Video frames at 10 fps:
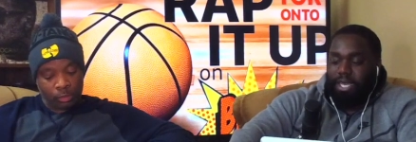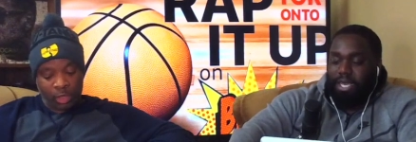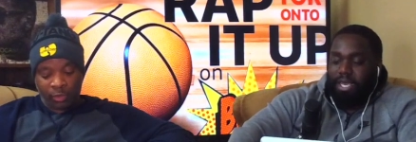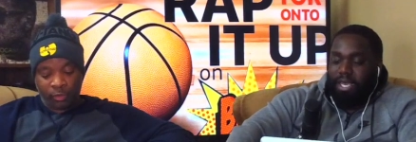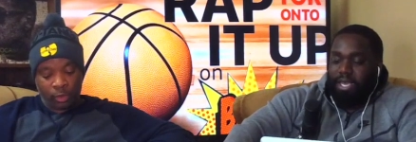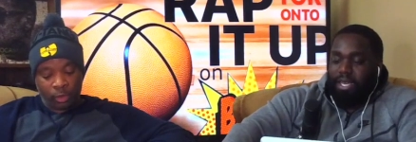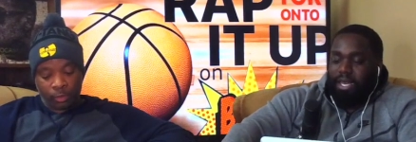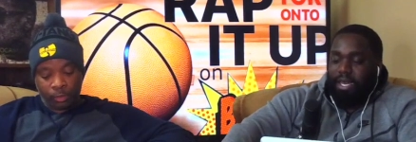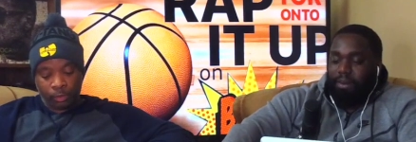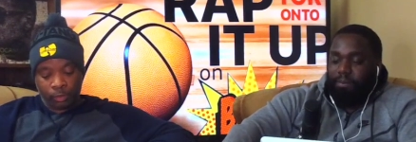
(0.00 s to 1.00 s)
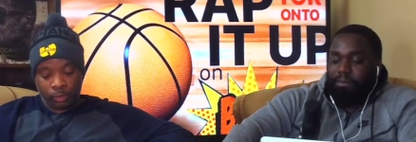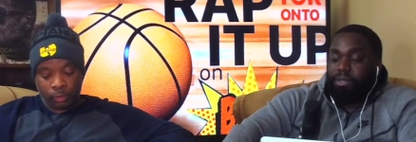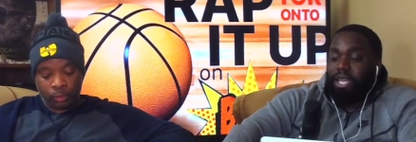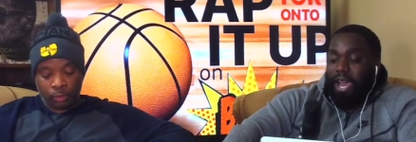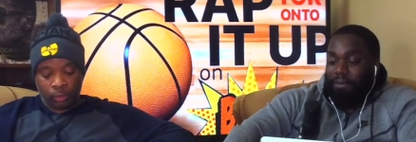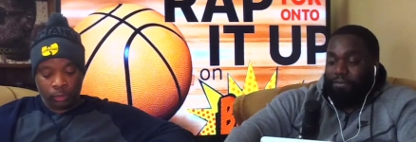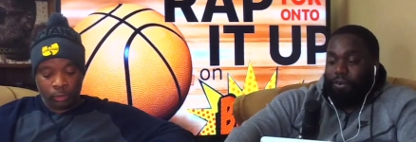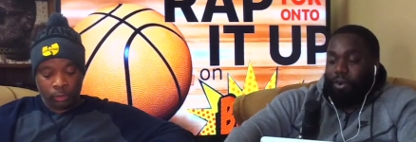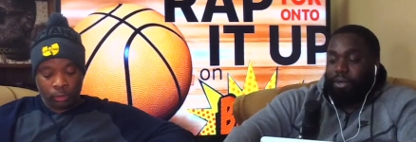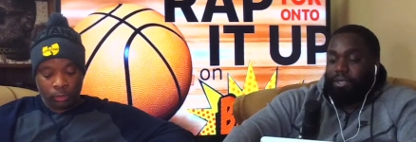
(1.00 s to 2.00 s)
Speaker 1: Definitely. Um, time
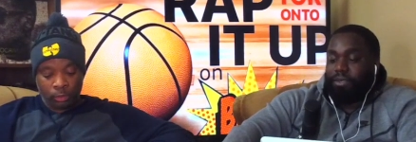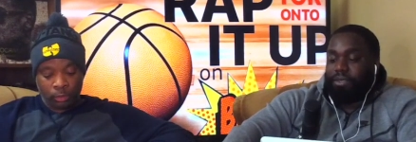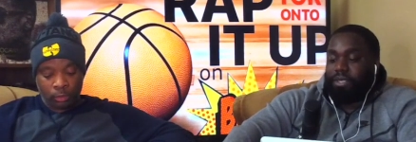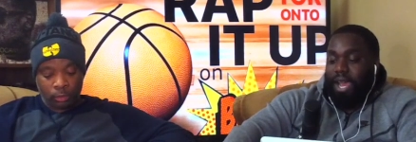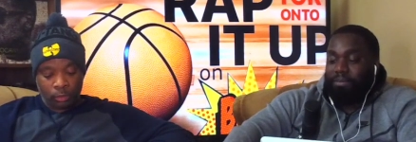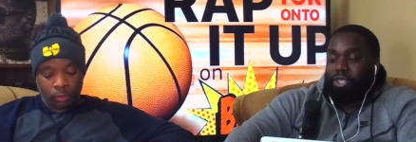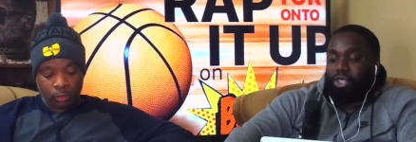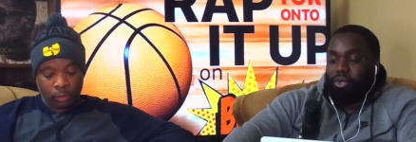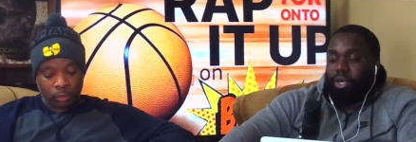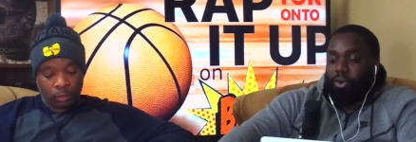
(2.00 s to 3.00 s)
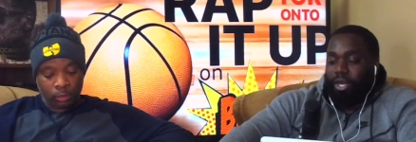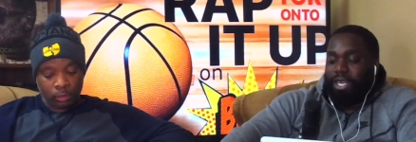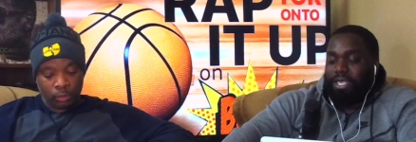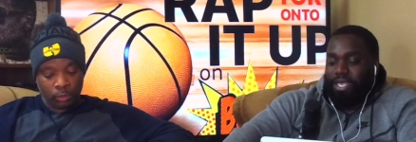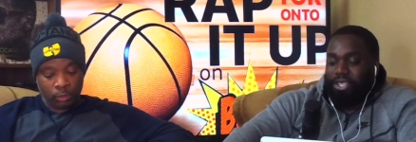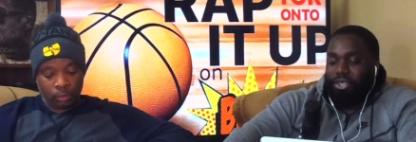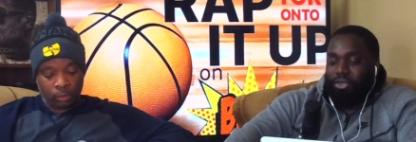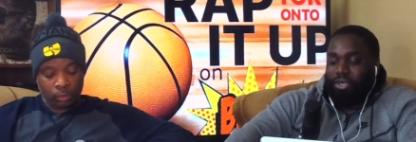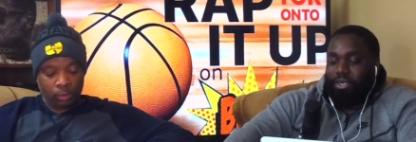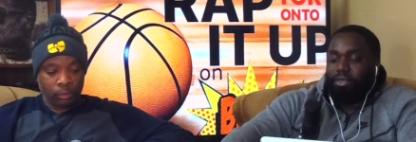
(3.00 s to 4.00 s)
for time to show our
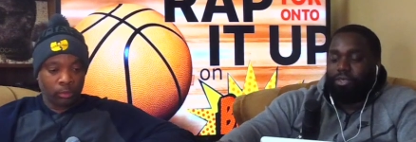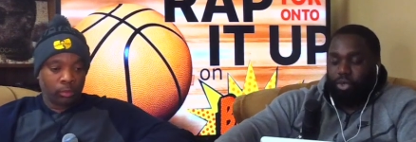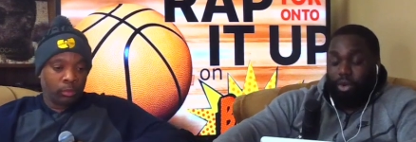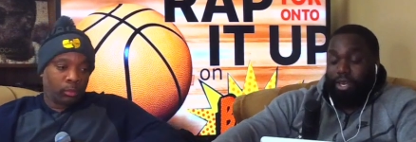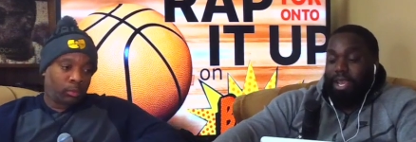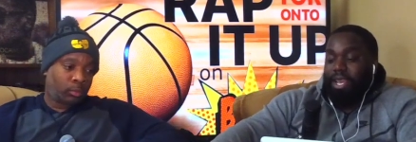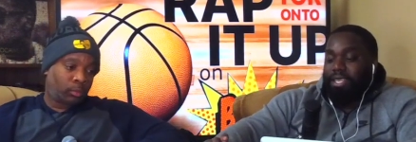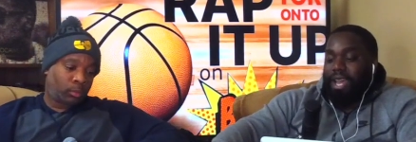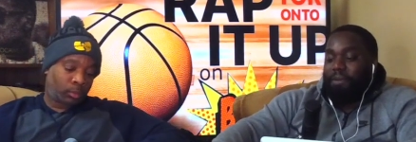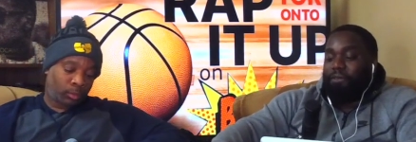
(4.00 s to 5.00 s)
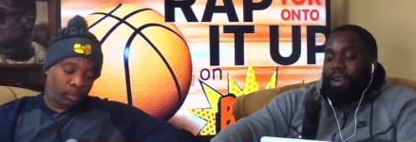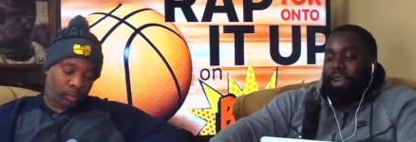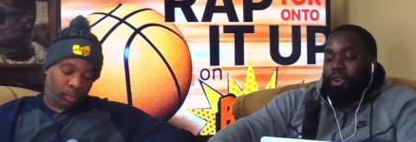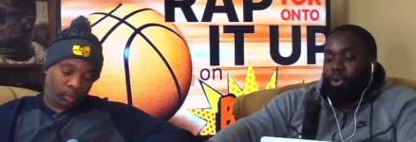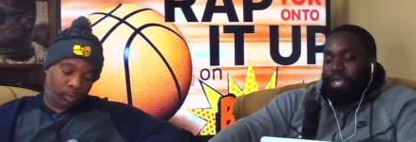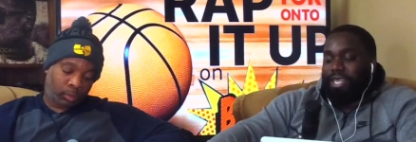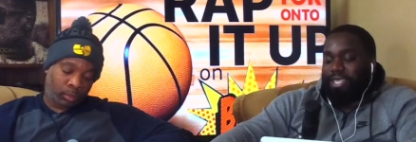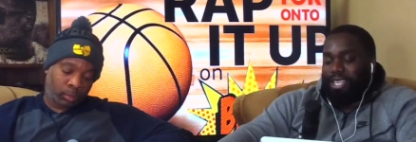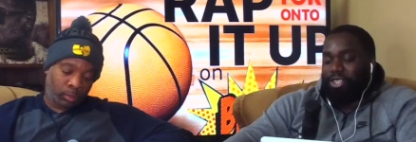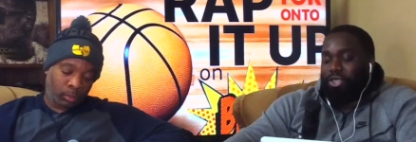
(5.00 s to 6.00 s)
organizational sorry time for our
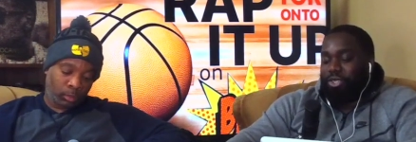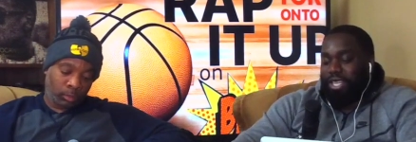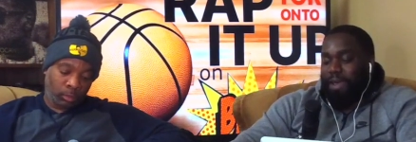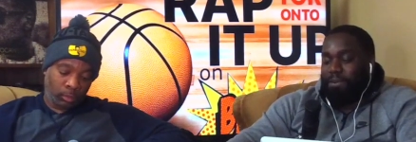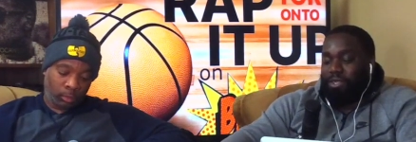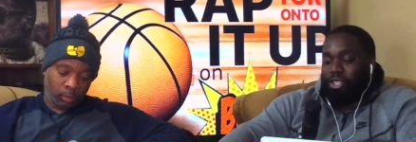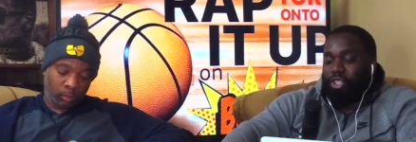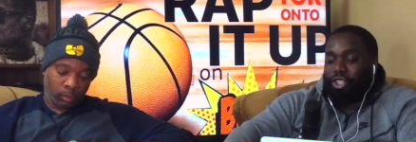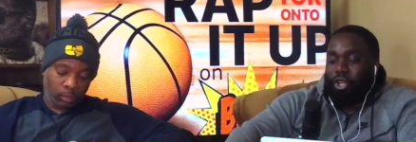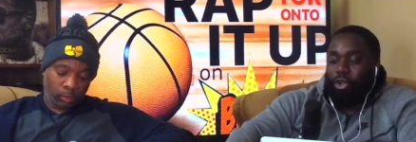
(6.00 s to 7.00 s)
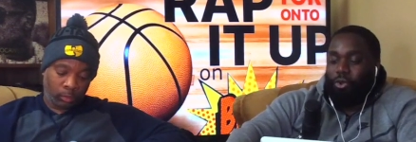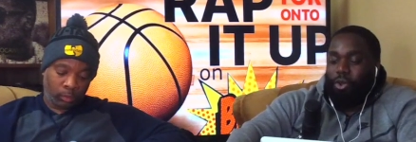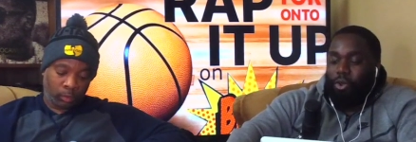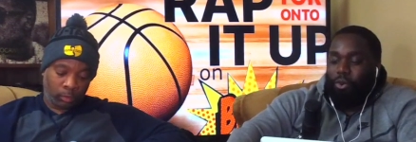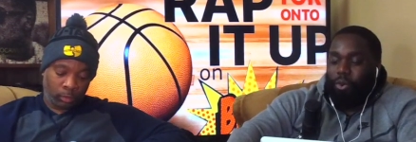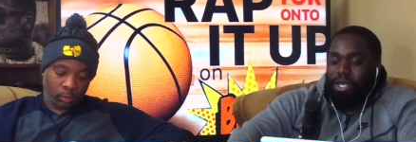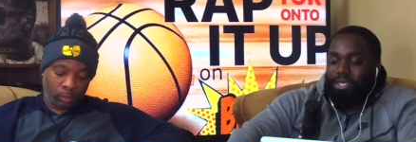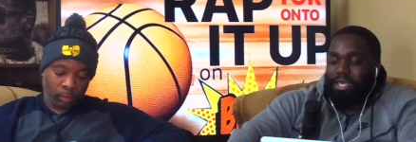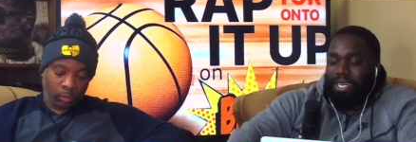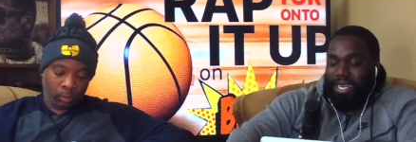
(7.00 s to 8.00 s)
organizational depth to show
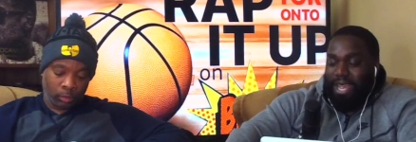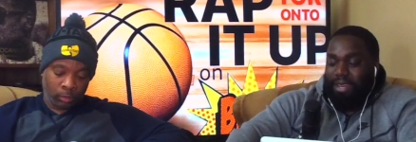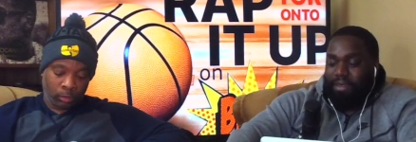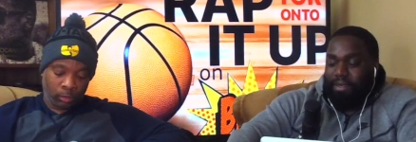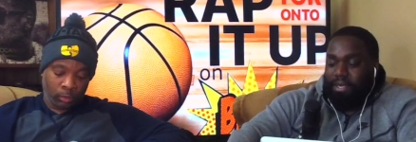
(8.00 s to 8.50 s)
once again